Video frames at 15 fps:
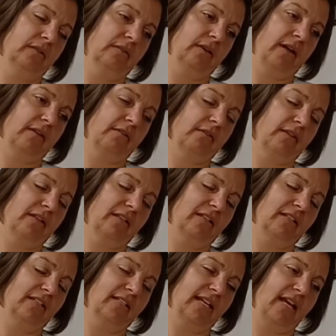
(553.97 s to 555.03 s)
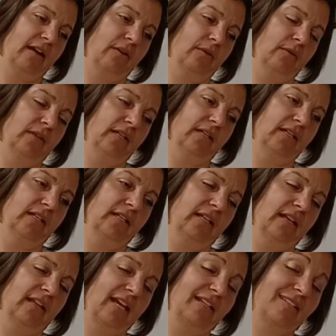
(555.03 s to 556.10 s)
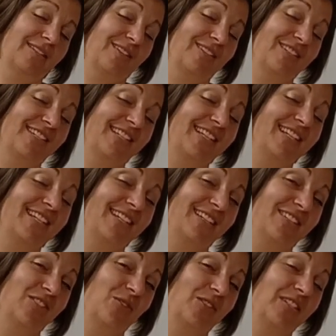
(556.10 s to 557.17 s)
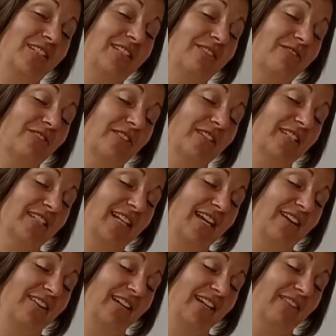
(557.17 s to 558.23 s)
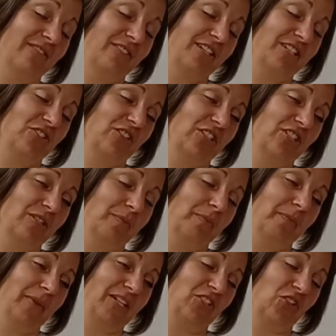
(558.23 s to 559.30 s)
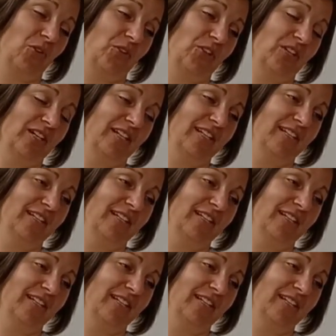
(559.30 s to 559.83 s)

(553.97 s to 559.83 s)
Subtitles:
rather than down. Now that starts to get into a different area of restriction in my shoulder,